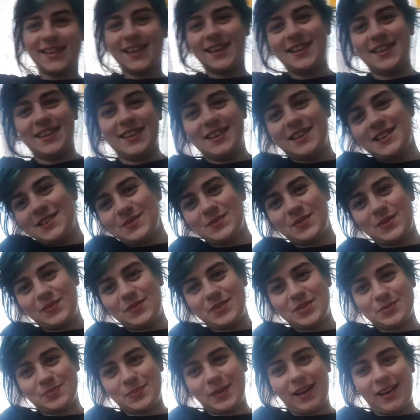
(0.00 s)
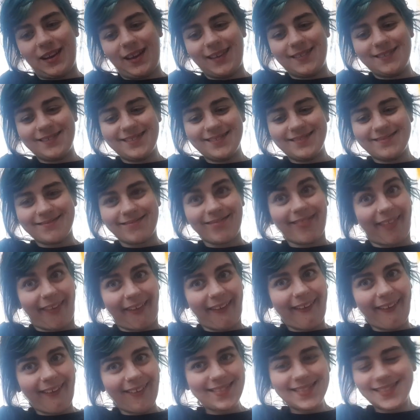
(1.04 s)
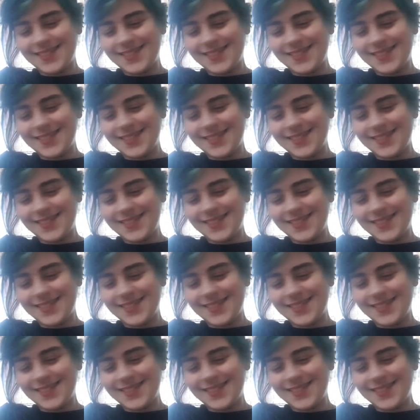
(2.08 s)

then we've just been like, blah.